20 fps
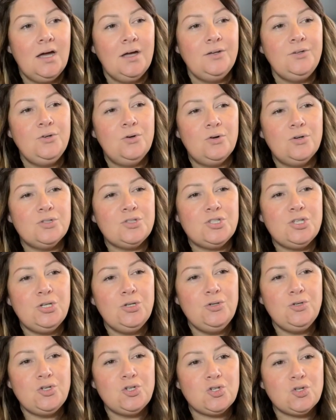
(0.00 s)
Not
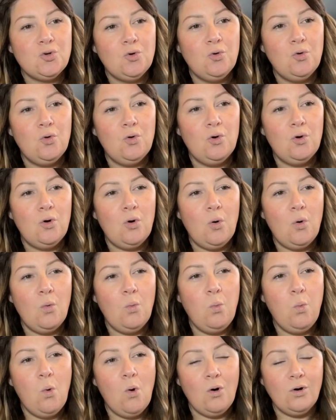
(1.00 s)
too sure
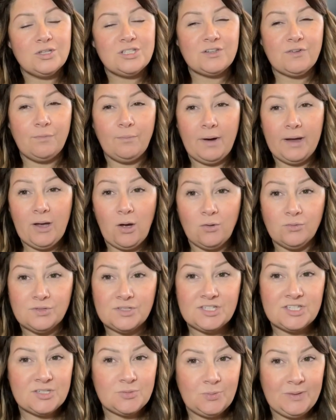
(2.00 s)
what my
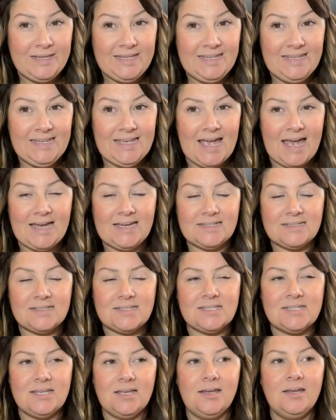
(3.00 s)
ensuite
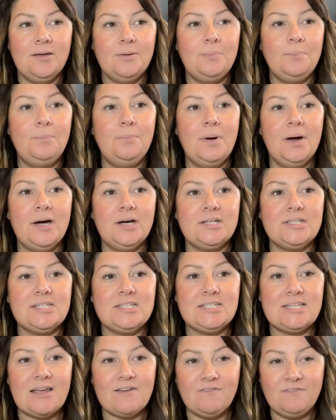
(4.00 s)
yet, but
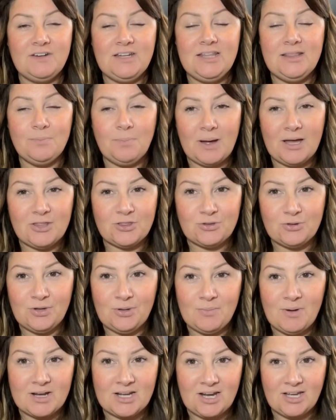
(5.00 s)
definitely the
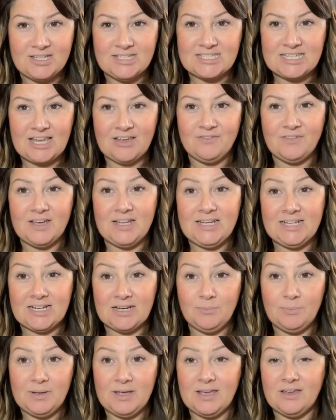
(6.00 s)
bathroom I'd like to give a
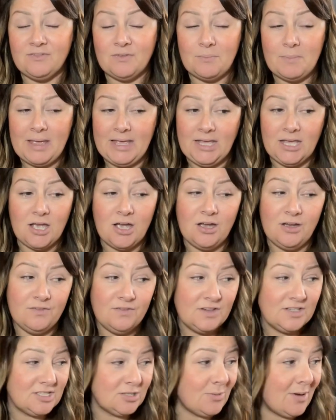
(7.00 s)
little bit of a
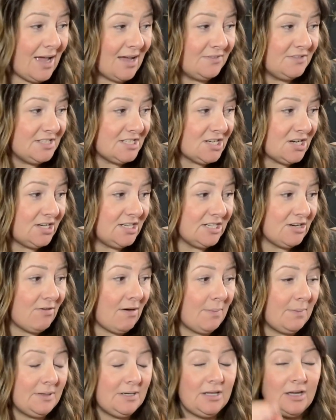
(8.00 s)
makeover. So I have started
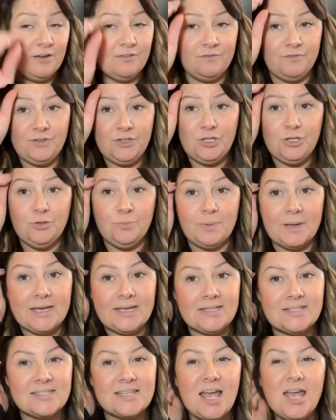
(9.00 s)
grabbing a few
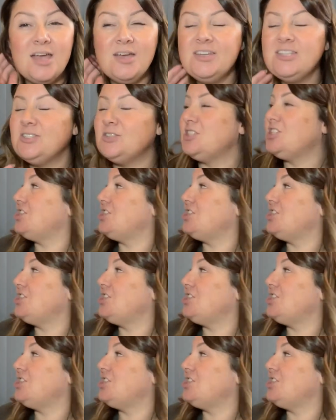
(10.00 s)
bits. It's a